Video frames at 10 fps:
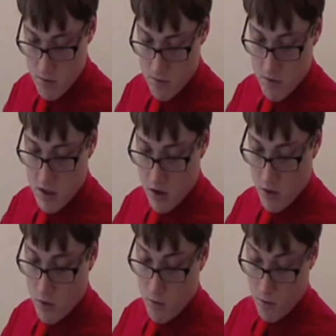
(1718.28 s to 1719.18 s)

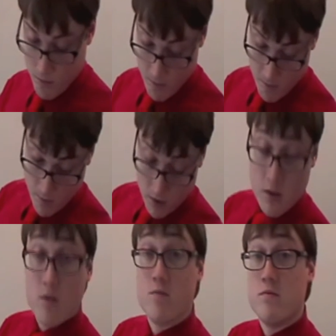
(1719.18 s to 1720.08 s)
So,
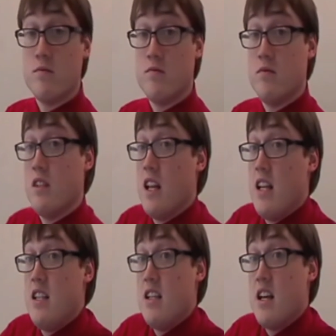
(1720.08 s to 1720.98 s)

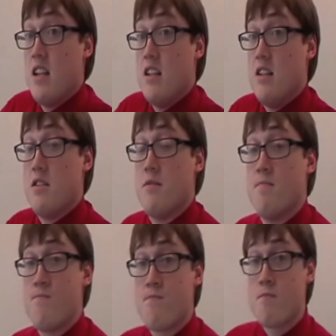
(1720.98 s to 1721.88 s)

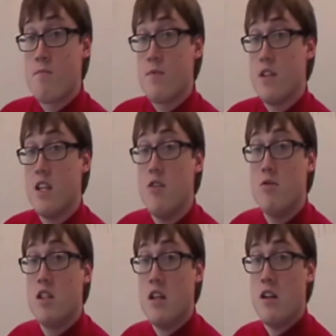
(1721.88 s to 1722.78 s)
1890s,
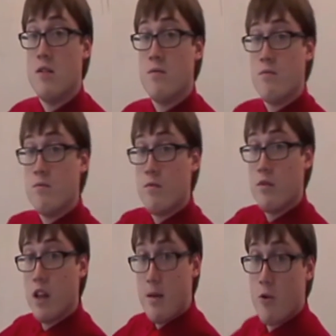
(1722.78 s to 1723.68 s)
TUC,
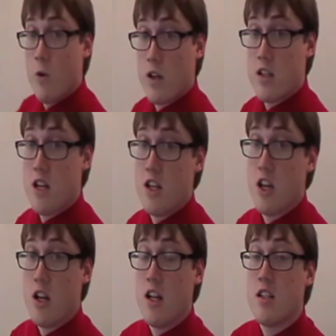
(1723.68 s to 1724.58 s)
labor
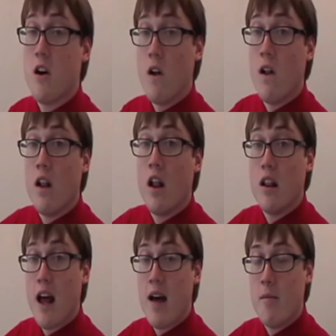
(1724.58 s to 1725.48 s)
organization, it's all a
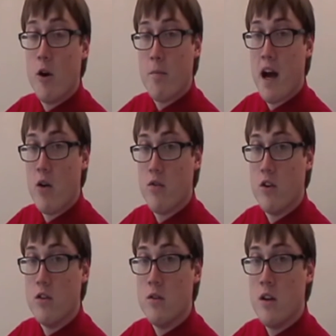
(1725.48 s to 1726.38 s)
lot more powerful.